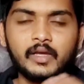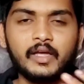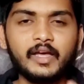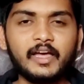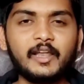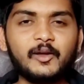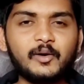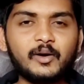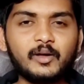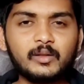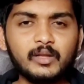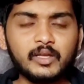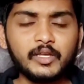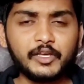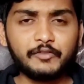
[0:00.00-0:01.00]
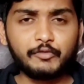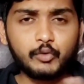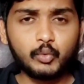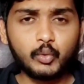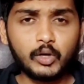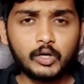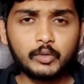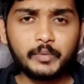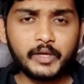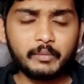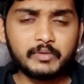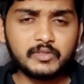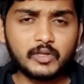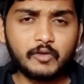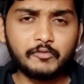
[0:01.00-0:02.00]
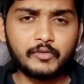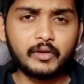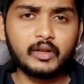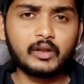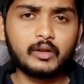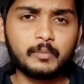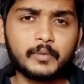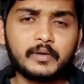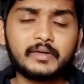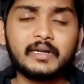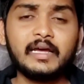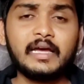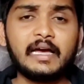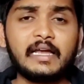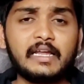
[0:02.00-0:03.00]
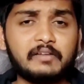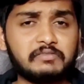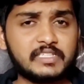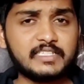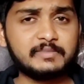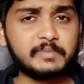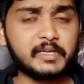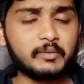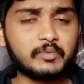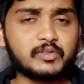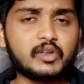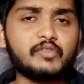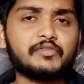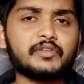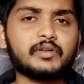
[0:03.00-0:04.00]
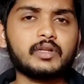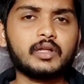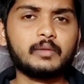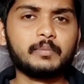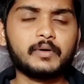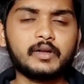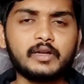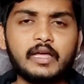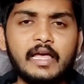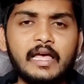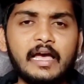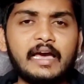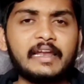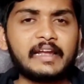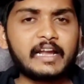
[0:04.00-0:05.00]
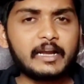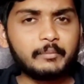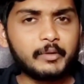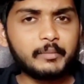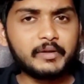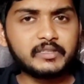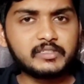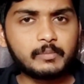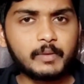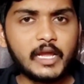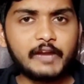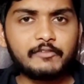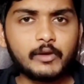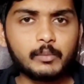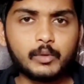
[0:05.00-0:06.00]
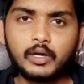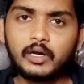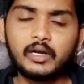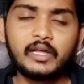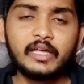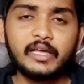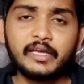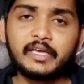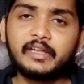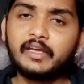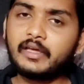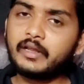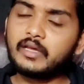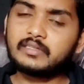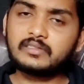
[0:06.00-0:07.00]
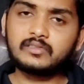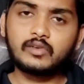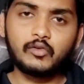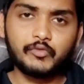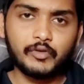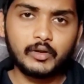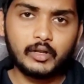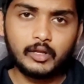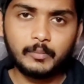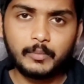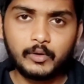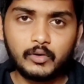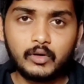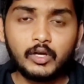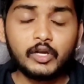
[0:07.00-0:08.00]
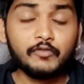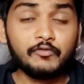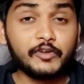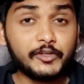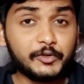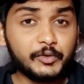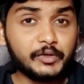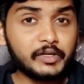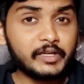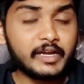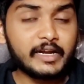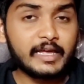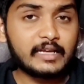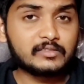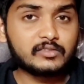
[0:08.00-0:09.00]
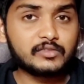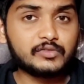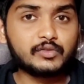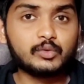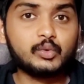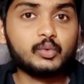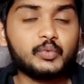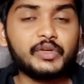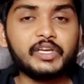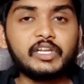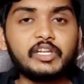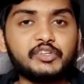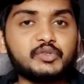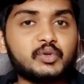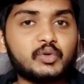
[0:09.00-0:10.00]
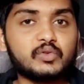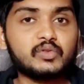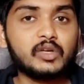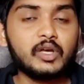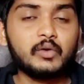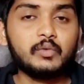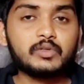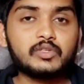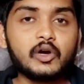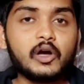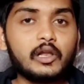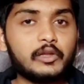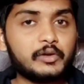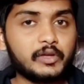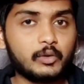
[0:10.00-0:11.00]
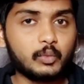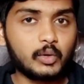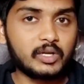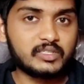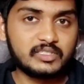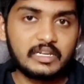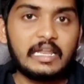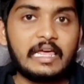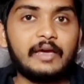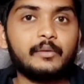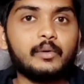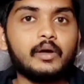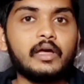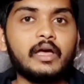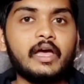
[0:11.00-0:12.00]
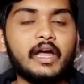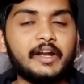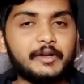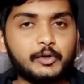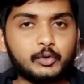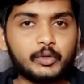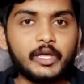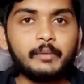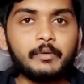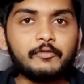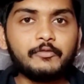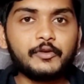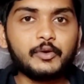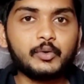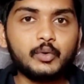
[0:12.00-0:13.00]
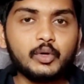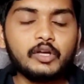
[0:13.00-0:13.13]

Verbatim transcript: hello if you want to become a software developer or have just become a software developer, Unacademy brings a platform called Career as a Software Developer where you can get access to weekly shows which all you can watch live. And to name a few,